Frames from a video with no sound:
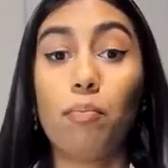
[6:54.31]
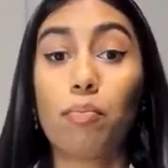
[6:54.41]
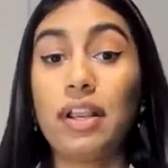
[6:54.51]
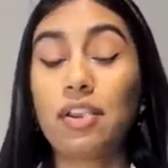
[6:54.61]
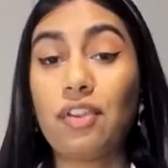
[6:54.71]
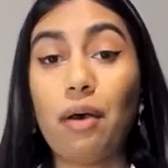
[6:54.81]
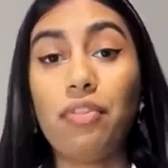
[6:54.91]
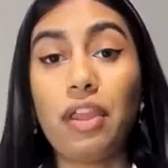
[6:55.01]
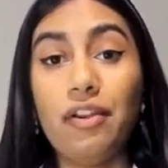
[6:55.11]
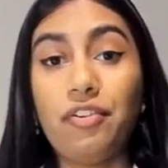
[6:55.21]
breaks down
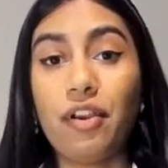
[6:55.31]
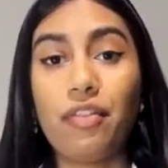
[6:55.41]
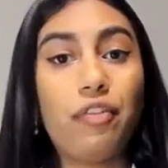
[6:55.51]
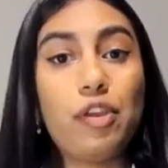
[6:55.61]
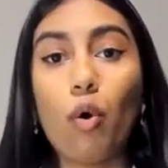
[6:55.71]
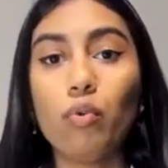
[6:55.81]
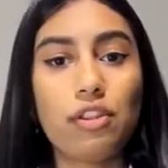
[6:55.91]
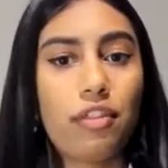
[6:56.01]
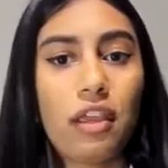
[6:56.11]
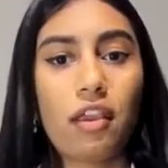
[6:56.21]
the idea that the only
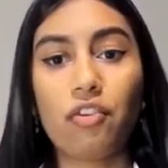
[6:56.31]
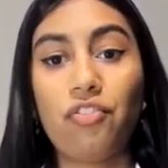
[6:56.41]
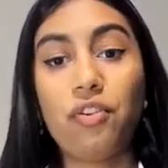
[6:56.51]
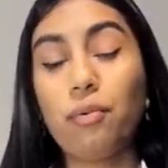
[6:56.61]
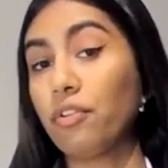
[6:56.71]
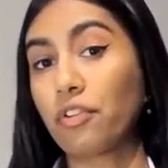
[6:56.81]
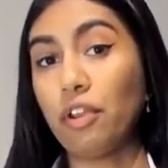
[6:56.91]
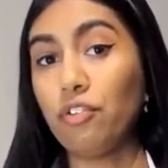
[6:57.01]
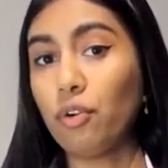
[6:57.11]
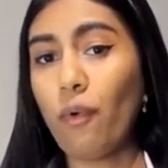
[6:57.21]
thinking students
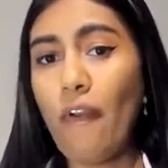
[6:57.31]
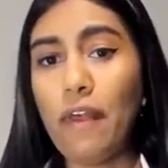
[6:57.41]
can do